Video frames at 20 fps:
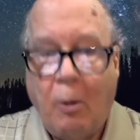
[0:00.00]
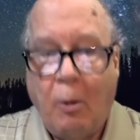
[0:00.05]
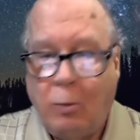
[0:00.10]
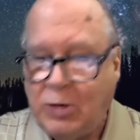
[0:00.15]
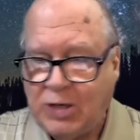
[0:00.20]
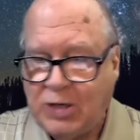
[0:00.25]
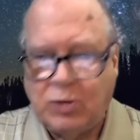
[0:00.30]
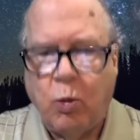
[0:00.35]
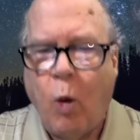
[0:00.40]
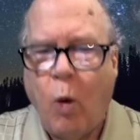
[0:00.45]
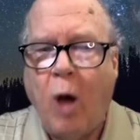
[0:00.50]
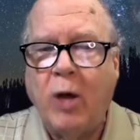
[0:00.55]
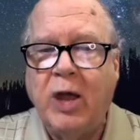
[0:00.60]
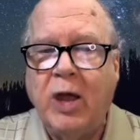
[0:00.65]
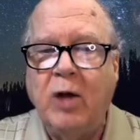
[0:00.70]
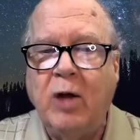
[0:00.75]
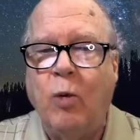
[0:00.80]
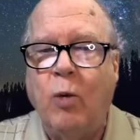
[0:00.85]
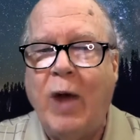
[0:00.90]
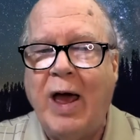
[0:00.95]
just
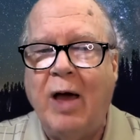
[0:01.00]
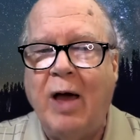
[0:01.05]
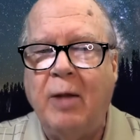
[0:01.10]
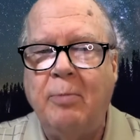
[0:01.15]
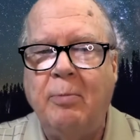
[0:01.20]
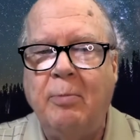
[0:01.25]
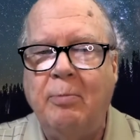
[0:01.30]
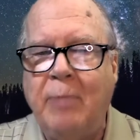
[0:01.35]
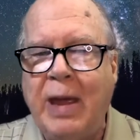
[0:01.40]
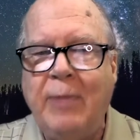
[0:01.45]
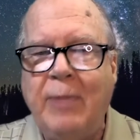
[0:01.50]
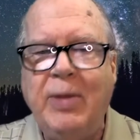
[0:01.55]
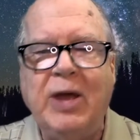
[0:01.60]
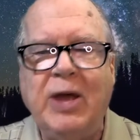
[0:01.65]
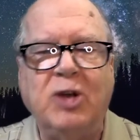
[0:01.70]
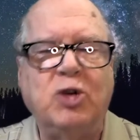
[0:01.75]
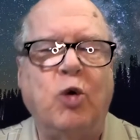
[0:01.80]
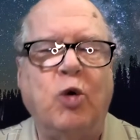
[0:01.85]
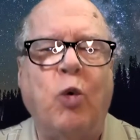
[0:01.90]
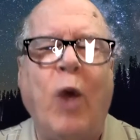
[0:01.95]
walking around maybe a
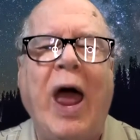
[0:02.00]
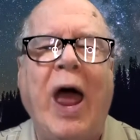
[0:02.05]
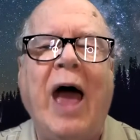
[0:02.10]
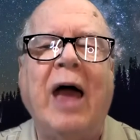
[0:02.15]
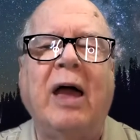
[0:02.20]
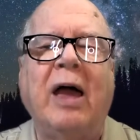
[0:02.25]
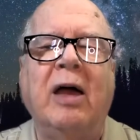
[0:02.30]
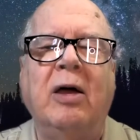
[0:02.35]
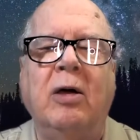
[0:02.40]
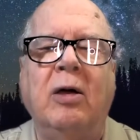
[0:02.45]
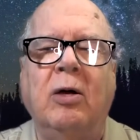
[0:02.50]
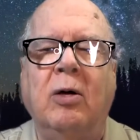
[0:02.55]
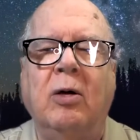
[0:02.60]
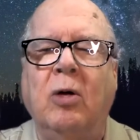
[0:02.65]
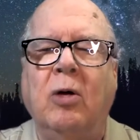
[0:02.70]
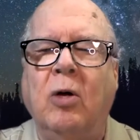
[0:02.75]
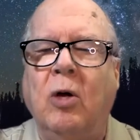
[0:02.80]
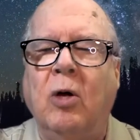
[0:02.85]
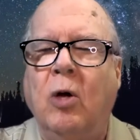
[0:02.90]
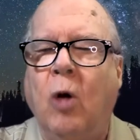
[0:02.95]
track
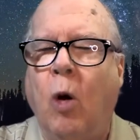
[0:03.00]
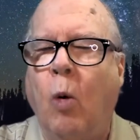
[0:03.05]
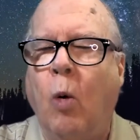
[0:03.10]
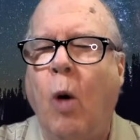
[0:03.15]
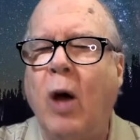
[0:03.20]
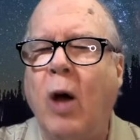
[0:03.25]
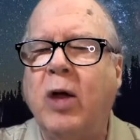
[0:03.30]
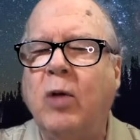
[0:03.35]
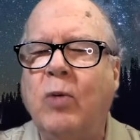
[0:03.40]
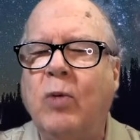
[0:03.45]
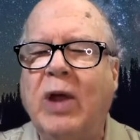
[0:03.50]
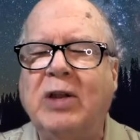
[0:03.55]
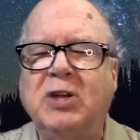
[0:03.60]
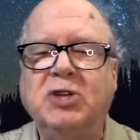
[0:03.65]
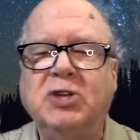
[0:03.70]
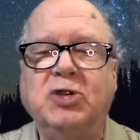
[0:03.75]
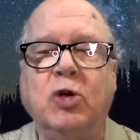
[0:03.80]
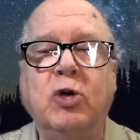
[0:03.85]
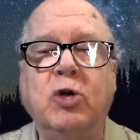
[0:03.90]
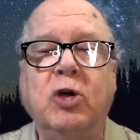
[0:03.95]
or walking around a
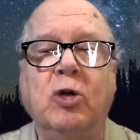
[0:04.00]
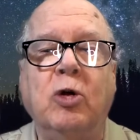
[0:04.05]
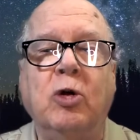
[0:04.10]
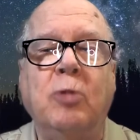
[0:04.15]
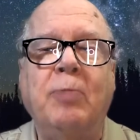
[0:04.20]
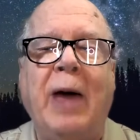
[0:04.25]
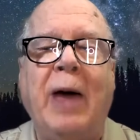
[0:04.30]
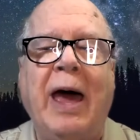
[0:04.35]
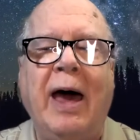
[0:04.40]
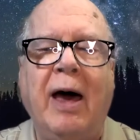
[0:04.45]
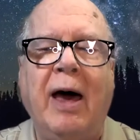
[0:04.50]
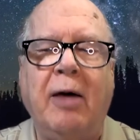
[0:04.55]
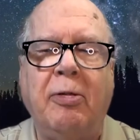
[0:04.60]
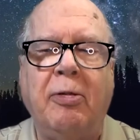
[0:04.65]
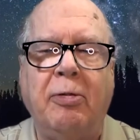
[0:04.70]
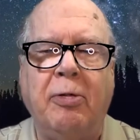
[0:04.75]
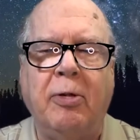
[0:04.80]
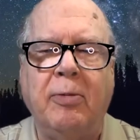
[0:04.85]
circular path?